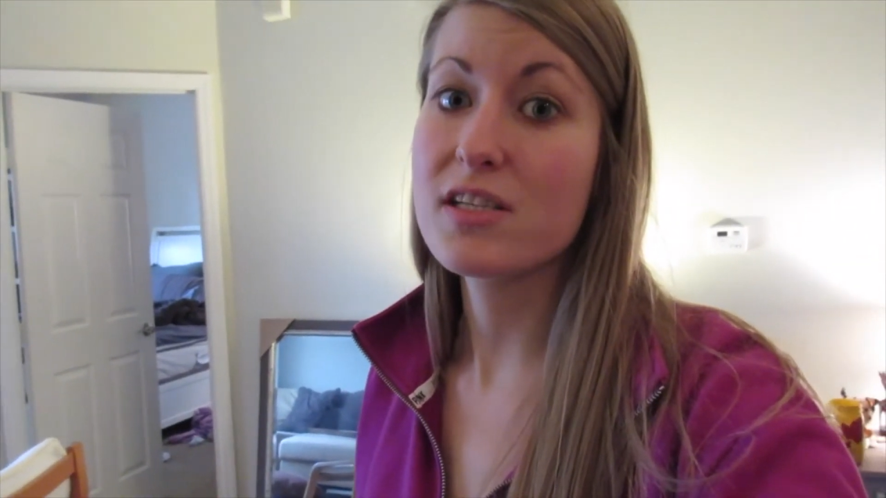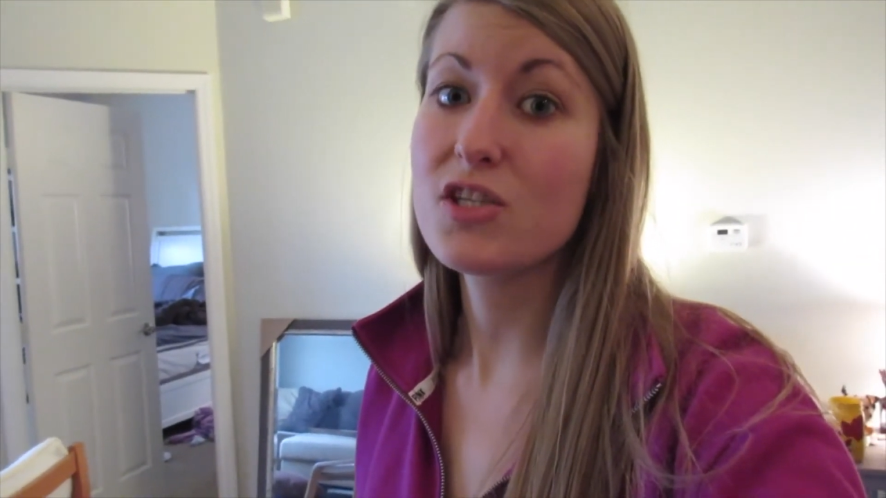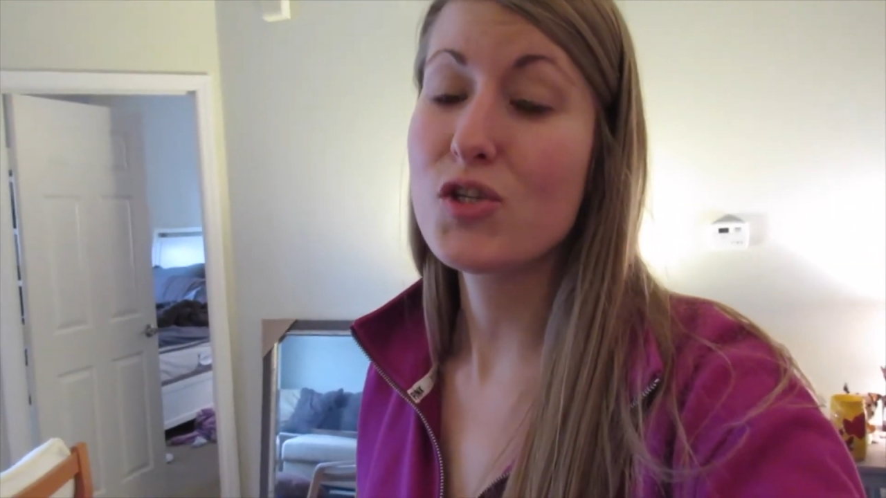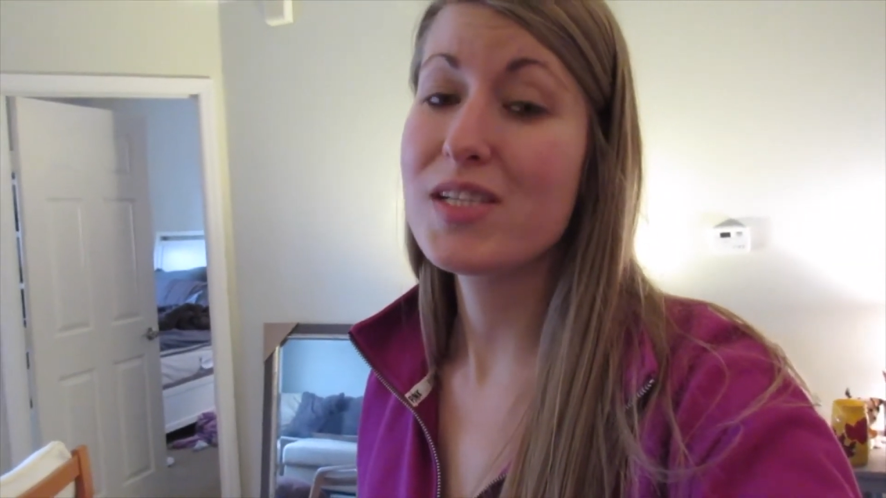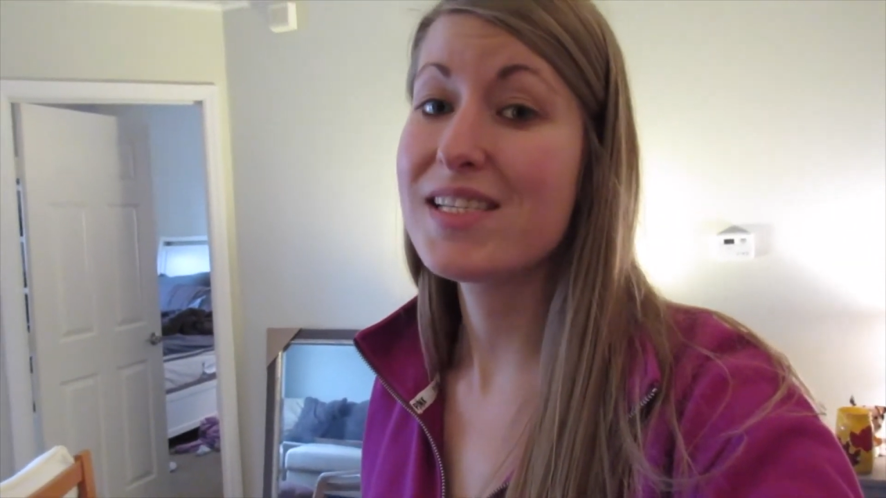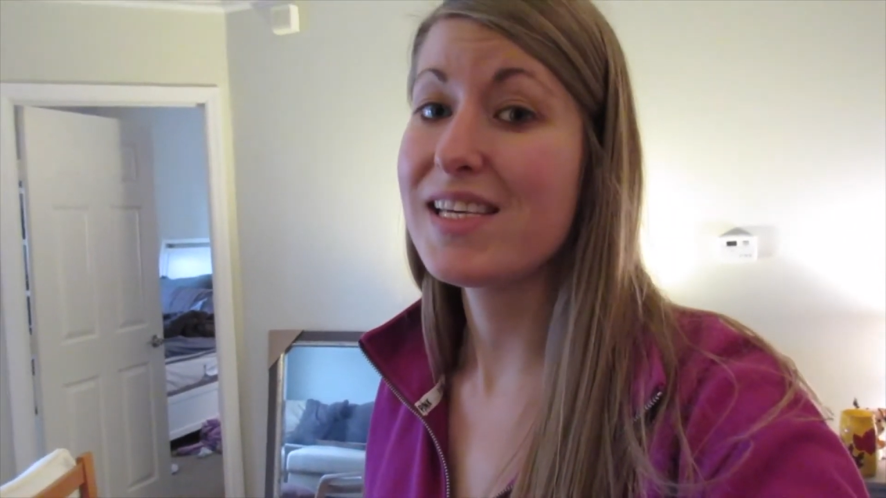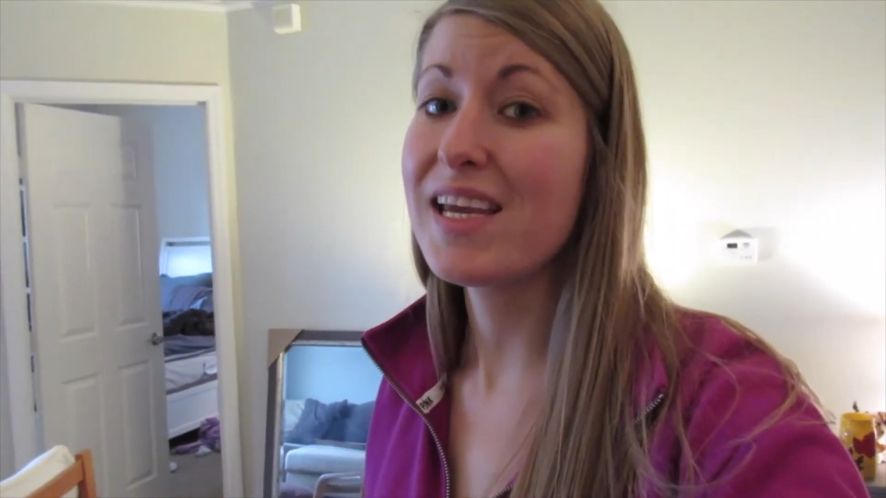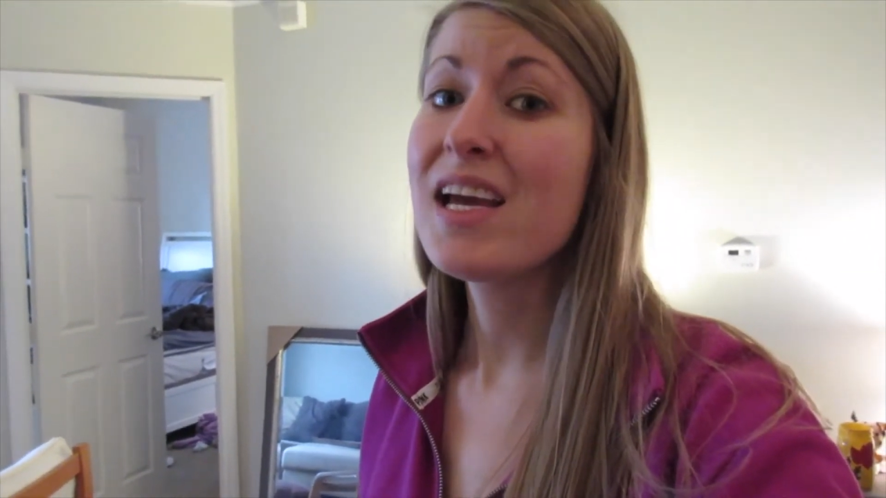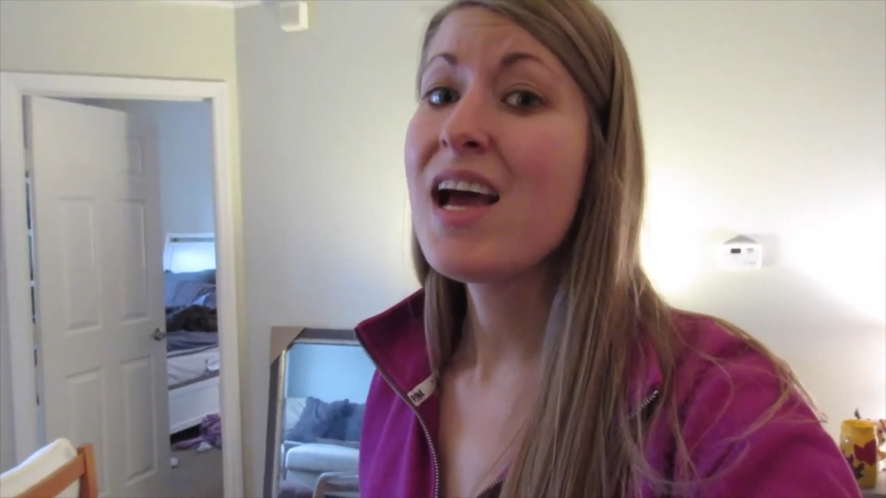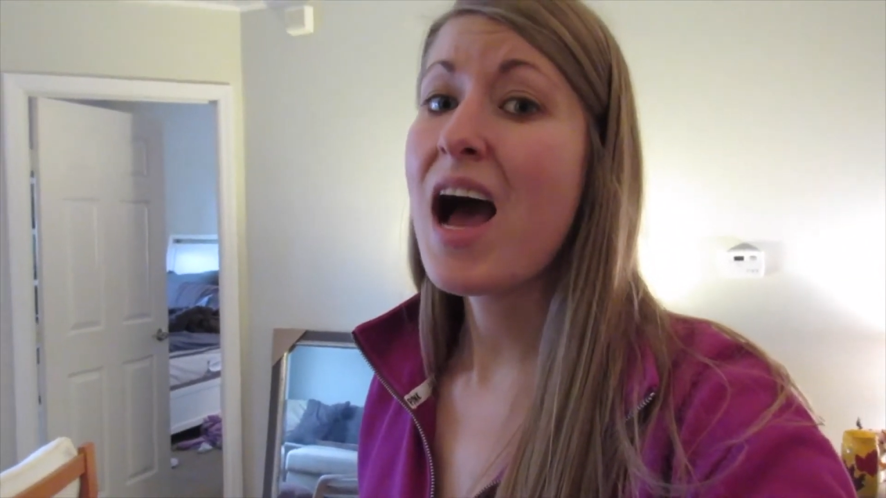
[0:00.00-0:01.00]
As you can
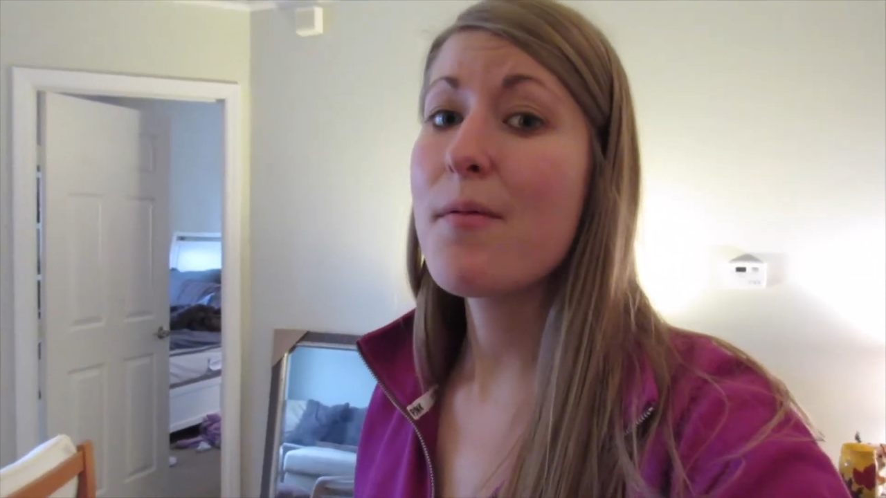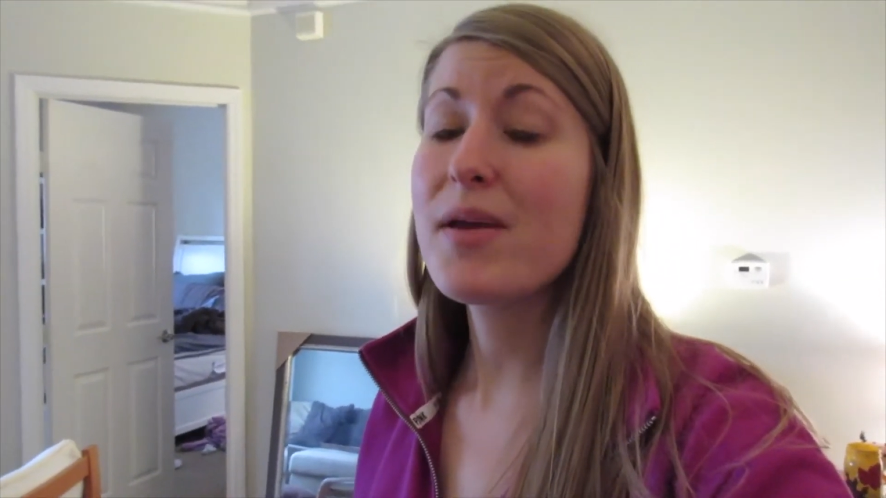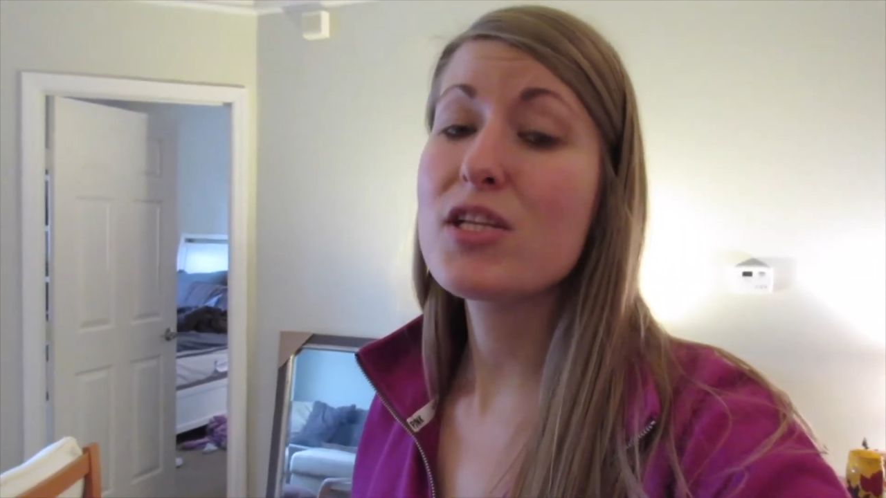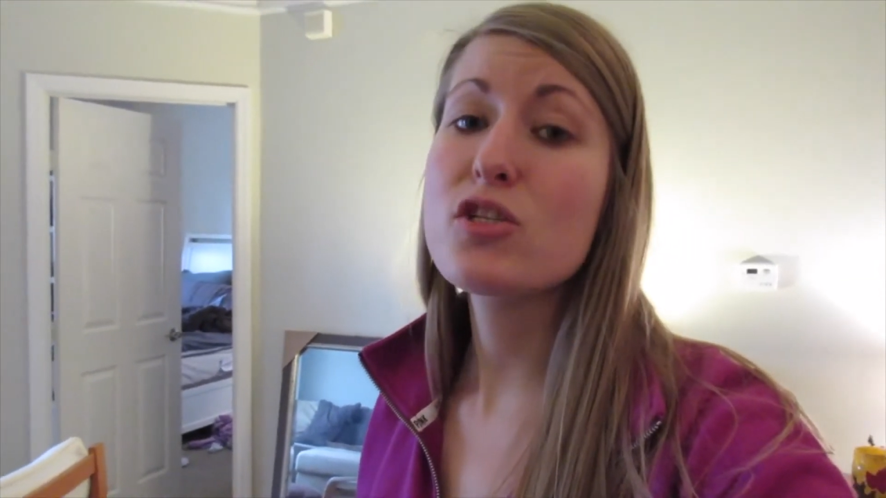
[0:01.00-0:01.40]
see, I've made